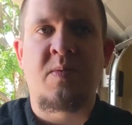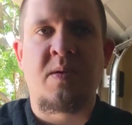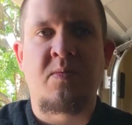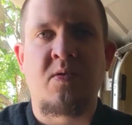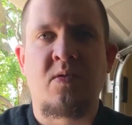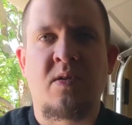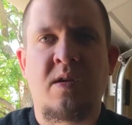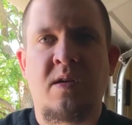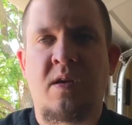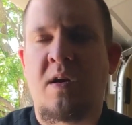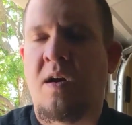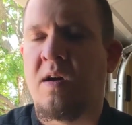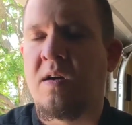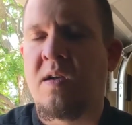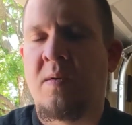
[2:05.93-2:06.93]
Maybe you'll get a
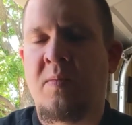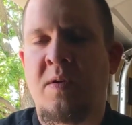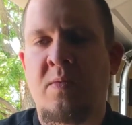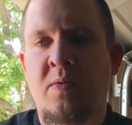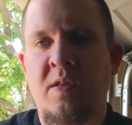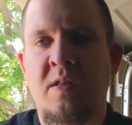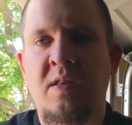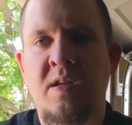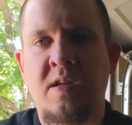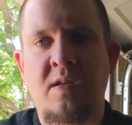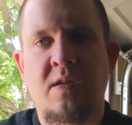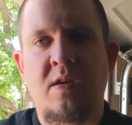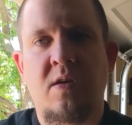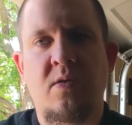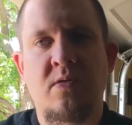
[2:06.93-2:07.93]
car come in with a
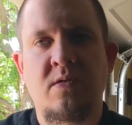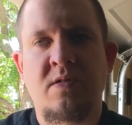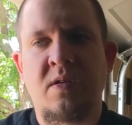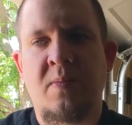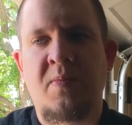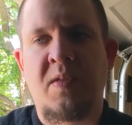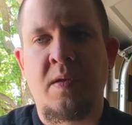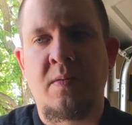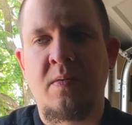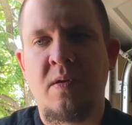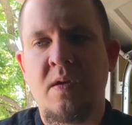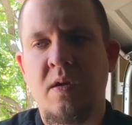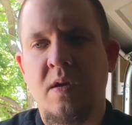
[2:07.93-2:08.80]
lean code or something.